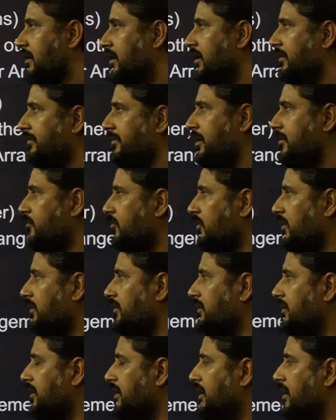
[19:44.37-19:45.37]
same model.
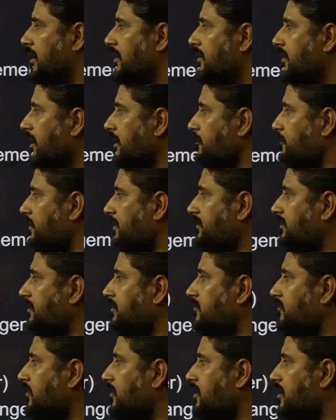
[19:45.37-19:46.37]
9
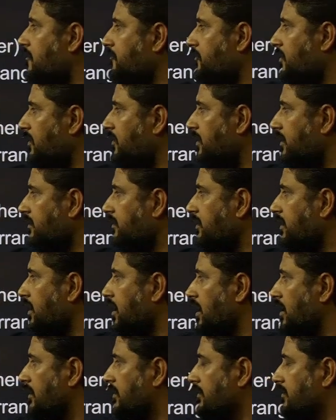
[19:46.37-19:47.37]
persons, one after other.
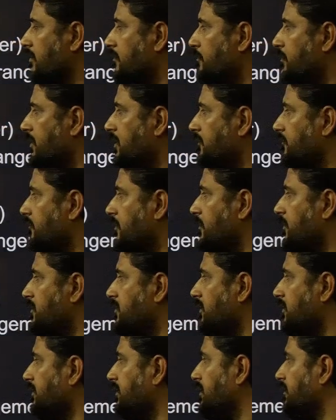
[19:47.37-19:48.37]
Simple
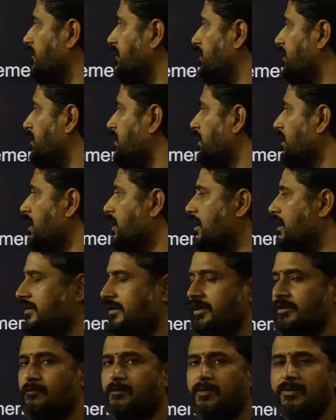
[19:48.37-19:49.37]
information is given that
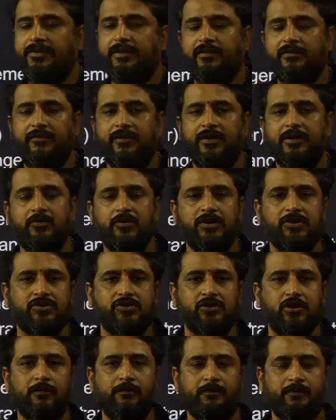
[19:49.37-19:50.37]
9 persons went to a
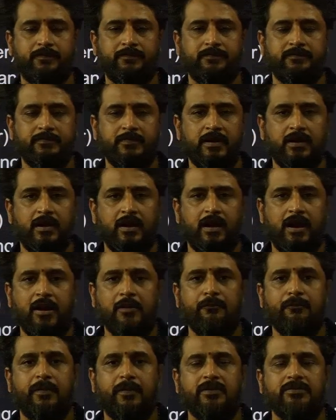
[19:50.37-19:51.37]
shop
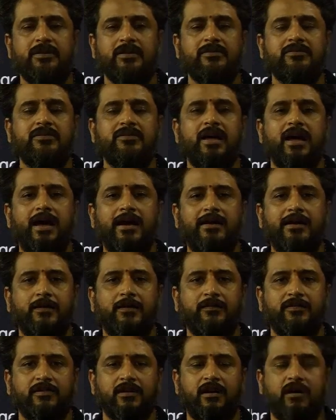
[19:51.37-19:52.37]
and purchased the
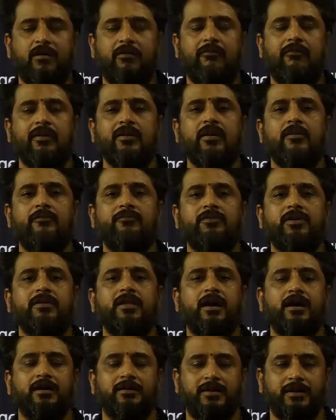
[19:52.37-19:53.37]
items one after
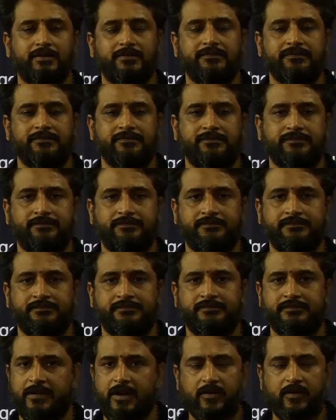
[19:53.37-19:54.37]
the other.
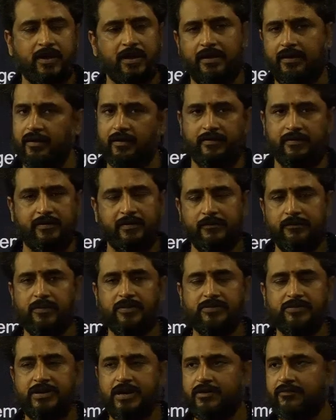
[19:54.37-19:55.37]
Okay, simple
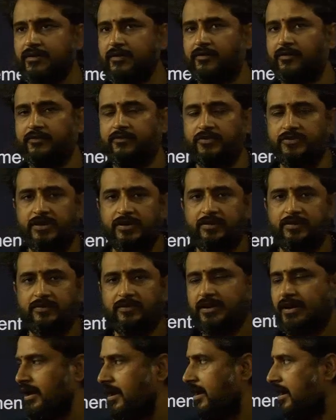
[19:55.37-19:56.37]
straightforward questions,
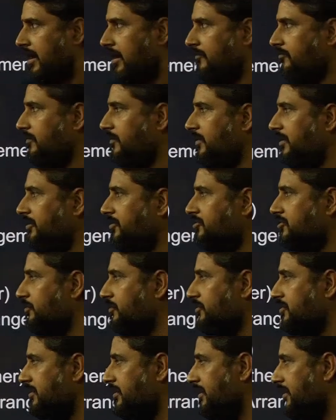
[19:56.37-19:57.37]
and from the
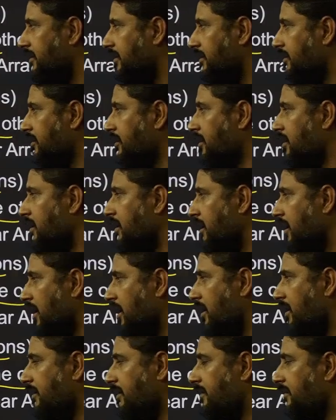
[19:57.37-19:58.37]
distribution area.
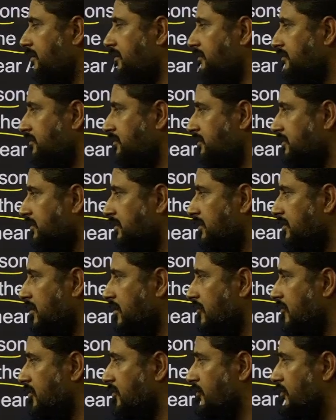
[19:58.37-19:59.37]
And
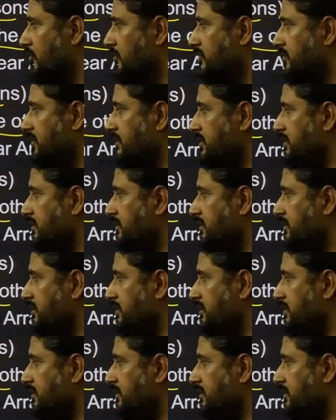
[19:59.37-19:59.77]
our most